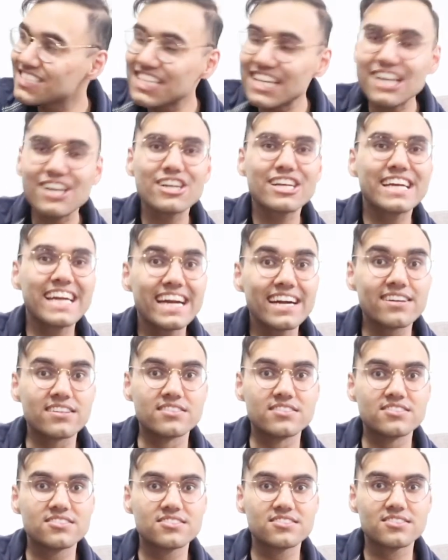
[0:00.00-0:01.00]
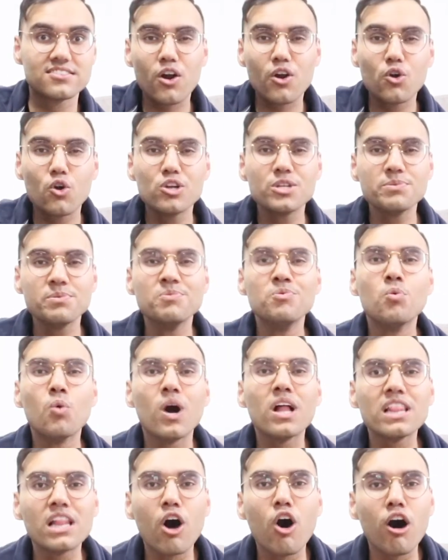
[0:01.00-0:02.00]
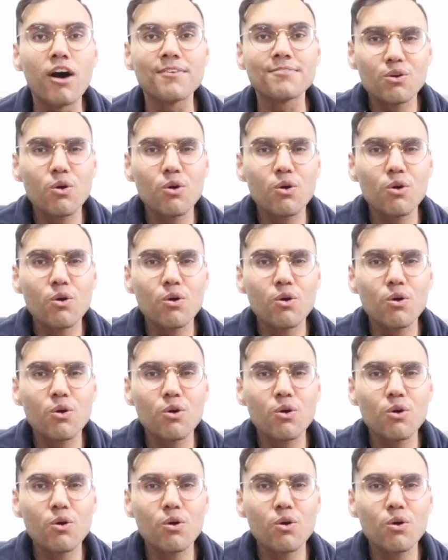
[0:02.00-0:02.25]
their kids are going to be well off.